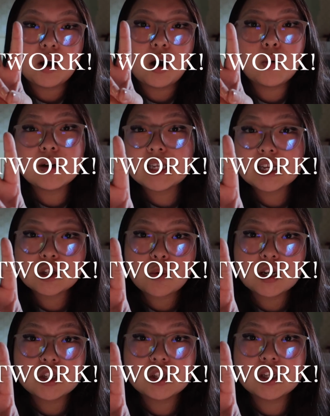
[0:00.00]
Always ask
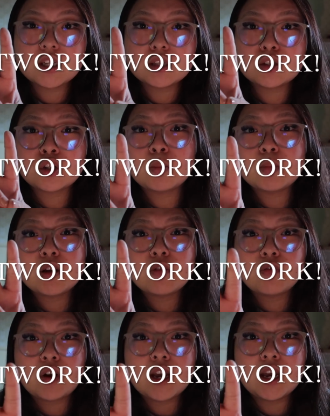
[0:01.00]
questions, don't be
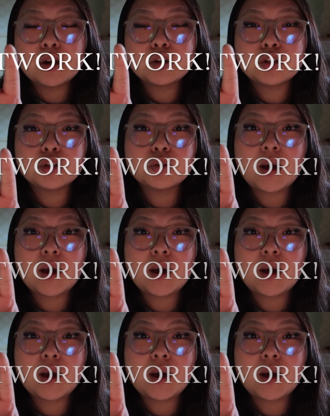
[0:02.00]
afraid to